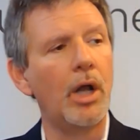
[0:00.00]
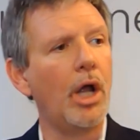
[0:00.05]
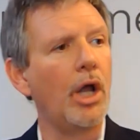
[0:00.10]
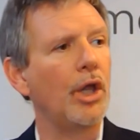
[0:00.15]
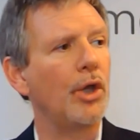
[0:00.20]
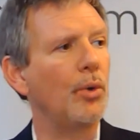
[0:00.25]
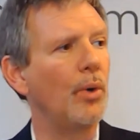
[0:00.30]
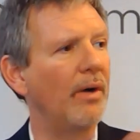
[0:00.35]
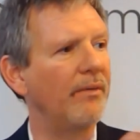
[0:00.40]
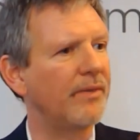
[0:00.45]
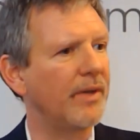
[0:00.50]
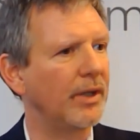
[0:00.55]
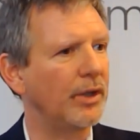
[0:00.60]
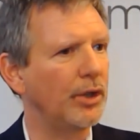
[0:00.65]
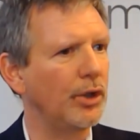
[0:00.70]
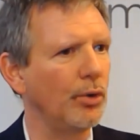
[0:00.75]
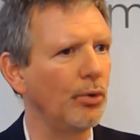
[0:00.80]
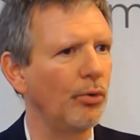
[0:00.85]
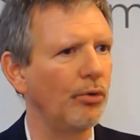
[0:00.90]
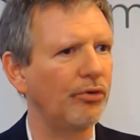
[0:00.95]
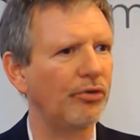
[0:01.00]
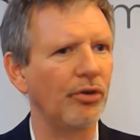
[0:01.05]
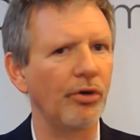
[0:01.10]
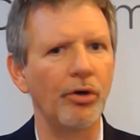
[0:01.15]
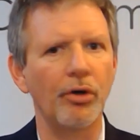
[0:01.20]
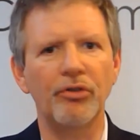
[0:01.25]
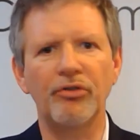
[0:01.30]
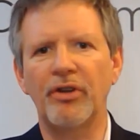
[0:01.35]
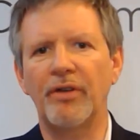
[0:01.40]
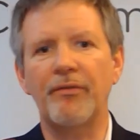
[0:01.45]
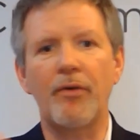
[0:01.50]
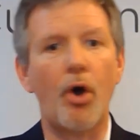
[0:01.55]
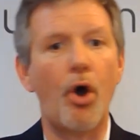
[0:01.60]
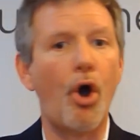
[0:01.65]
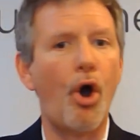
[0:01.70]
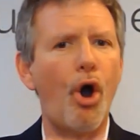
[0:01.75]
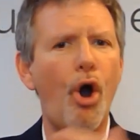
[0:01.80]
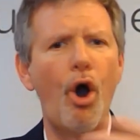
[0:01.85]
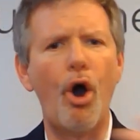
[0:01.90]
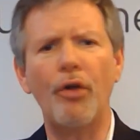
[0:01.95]
you have the users, you have
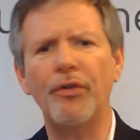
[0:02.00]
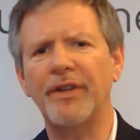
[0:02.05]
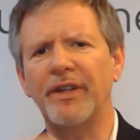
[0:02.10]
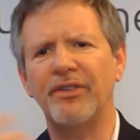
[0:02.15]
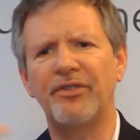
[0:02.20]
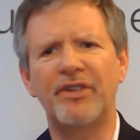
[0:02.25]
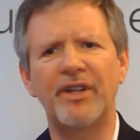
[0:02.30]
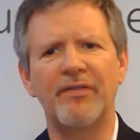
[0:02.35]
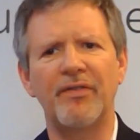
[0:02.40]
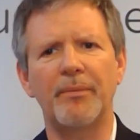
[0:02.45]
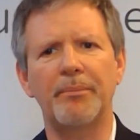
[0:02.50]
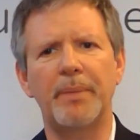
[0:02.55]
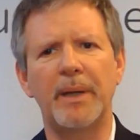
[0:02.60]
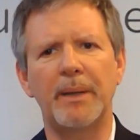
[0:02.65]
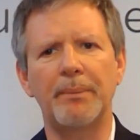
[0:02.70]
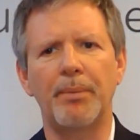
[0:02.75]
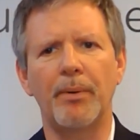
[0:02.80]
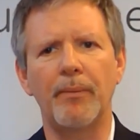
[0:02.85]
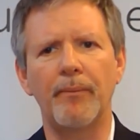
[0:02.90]
all these different people.